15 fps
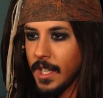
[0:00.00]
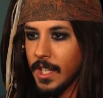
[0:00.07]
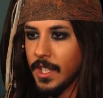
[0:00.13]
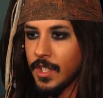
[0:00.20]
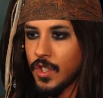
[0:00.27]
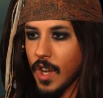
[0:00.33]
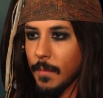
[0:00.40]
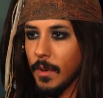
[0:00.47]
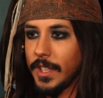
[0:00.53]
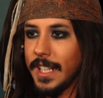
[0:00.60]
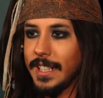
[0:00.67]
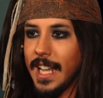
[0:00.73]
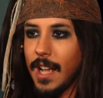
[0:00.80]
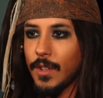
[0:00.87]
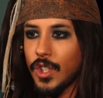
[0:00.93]
So I'm
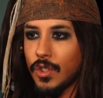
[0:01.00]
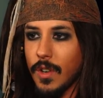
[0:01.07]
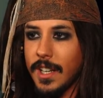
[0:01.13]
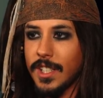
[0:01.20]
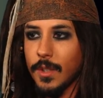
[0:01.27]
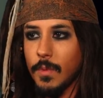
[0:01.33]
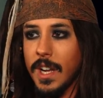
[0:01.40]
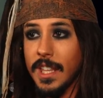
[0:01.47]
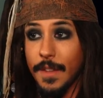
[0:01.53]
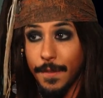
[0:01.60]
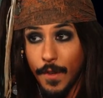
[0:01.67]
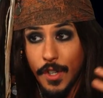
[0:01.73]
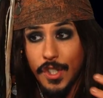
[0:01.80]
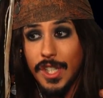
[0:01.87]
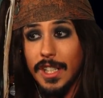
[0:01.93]
looking now straight away. The
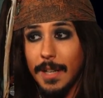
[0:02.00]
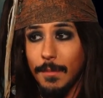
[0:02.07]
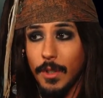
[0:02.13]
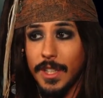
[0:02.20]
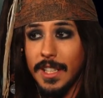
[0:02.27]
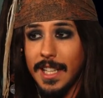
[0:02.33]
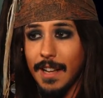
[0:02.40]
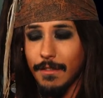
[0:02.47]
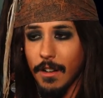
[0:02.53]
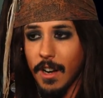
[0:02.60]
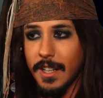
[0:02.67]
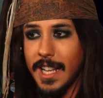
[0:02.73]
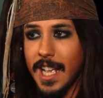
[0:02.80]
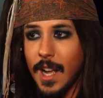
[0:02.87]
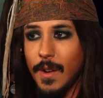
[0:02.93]
first thing I'm looking at
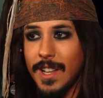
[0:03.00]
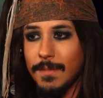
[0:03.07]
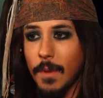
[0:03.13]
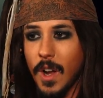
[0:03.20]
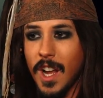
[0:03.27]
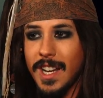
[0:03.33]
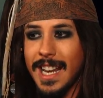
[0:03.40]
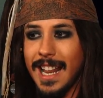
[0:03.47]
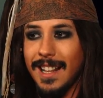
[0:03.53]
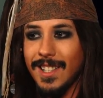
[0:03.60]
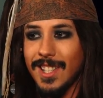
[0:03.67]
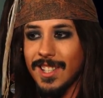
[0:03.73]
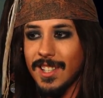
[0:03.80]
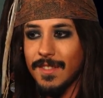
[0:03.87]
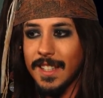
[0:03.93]
right now is my
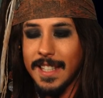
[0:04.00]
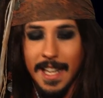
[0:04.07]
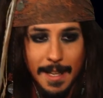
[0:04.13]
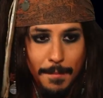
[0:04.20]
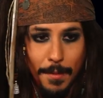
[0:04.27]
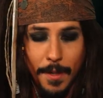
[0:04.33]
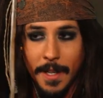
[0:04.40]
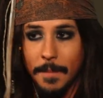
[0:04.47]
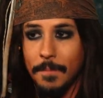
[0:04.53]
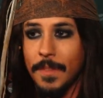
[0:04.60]
analysis of the gameplay.